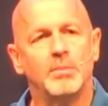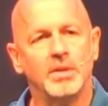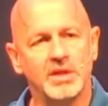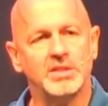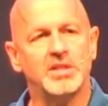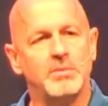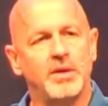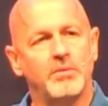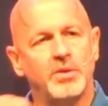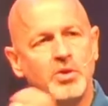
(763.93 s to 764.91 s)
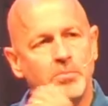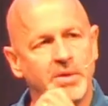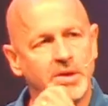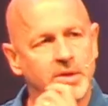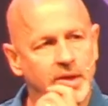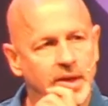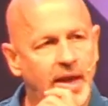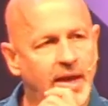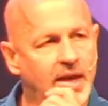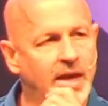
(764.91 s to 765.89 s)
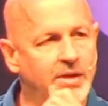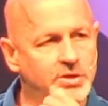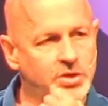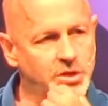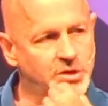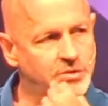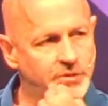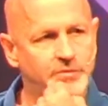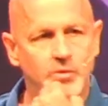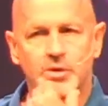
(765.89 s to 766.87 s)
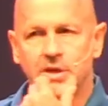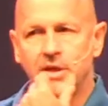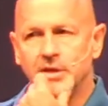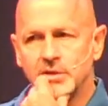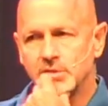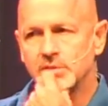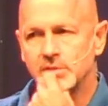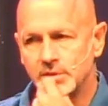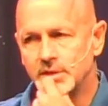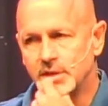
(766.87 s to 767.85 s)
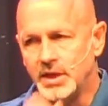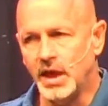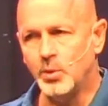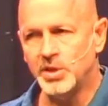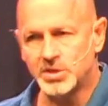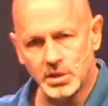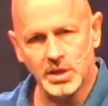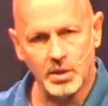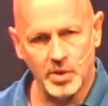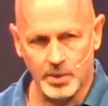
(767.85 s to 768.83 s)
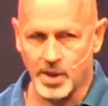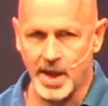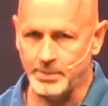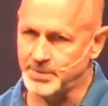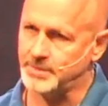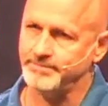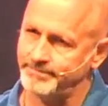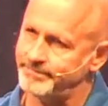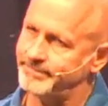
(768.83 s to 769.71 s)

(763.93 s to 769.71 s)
But listen to me, when you've been hanging out in church for 40 years and we still got wet wipes,